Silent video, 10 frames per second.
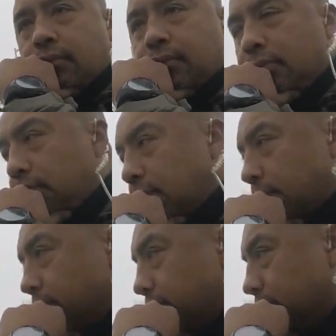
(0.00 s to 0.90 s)
Who's this
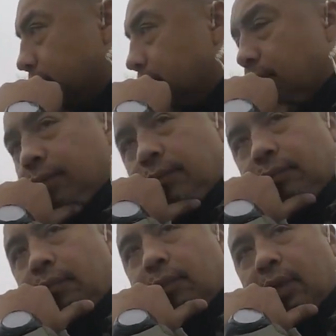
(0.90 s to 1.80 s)
jackboot?
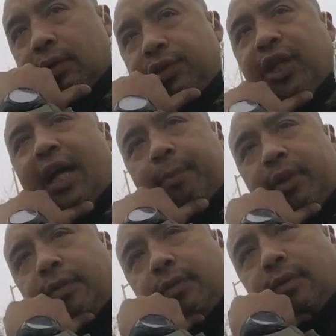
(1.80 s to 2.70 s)
Who are you?
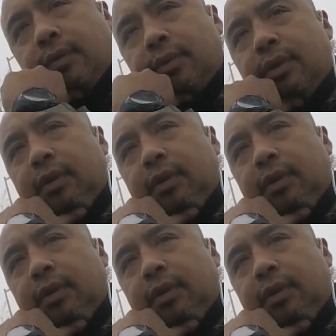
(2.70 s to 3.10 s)
Who are you, sir?